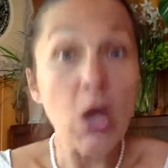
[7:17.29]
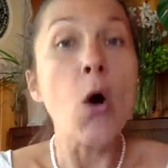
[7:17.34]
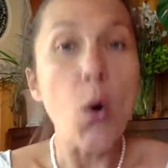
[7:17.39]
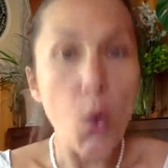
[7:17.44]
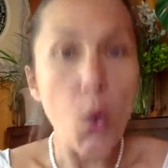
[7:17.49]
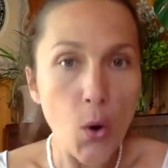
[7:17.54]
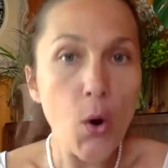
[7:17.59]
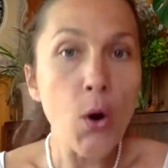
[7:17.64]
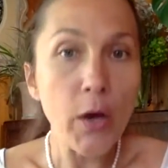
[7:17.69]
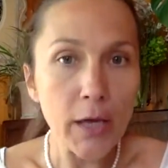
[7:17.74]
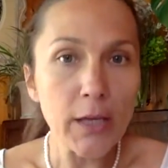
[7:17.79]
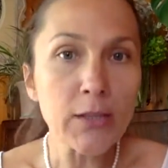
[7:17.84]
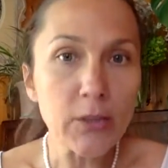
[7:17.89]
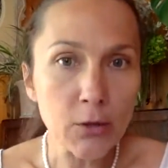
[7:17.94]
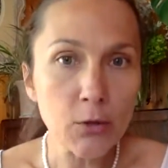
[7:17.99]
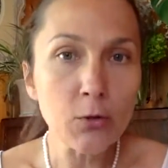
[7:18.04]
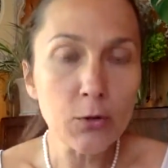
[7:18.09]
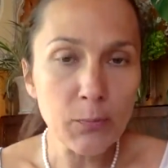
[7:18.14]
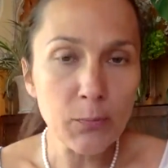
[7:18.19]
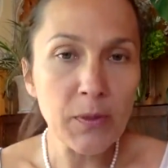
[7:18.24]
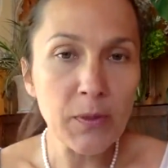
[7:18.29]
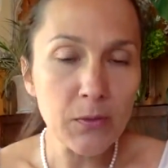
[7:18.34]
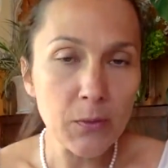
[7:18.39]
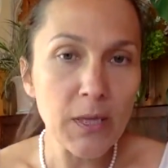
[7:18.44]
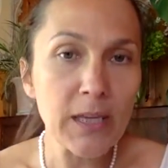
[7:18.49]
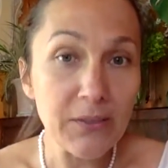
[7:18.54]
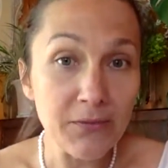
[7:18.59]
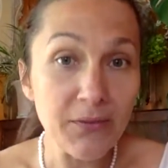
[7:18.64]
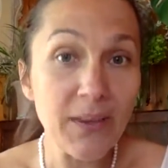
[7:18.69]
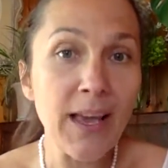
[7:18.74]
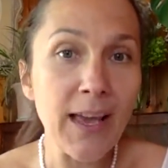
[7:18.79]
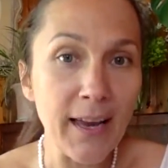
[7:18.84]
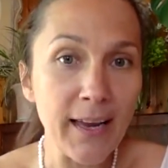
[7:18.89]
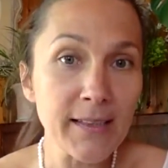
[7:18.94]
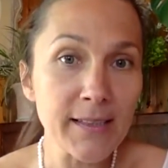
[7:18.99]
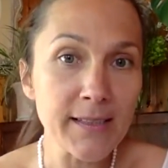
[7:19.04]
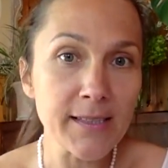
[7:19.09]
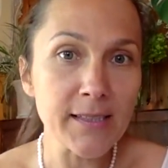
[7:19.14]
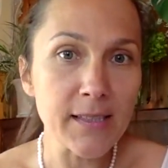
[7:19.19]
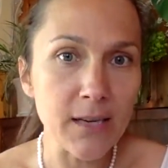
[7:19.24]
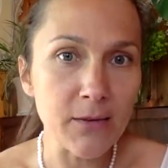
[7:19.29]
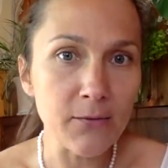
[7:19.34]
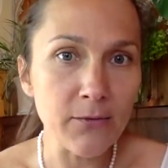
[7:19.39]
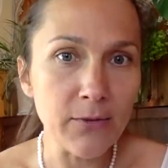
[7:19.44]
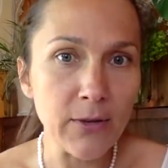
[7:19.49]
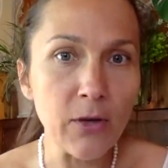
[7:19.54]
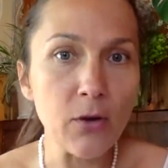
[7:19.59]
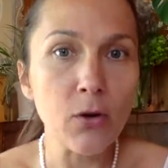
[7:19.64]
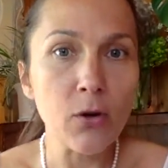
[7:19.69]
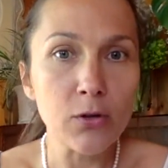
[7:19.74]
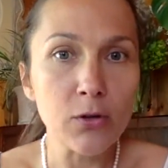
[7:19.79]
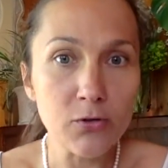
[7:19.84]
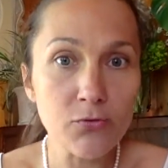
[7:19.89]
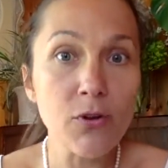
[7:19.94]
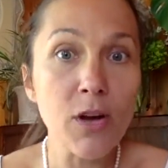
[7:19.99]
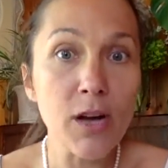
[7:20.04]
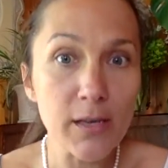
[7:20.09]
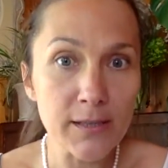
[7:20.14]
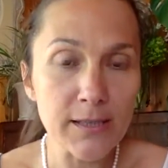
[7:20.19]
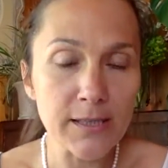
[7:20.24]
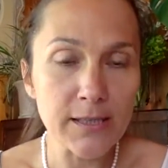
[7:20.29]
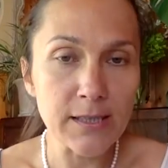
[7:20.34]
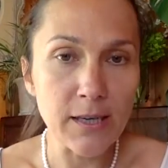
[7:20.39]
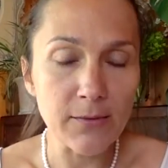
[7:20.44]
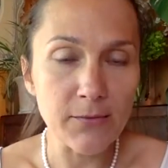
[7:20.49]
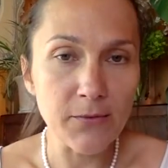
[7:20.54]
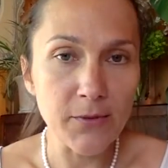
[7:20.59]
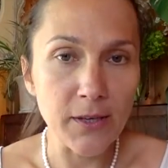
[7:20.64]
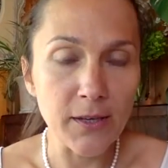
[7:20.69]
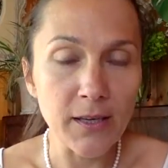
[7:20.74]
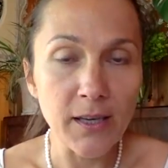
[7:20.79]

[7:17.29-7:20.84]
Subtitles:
or it could be that we ate something or drank something.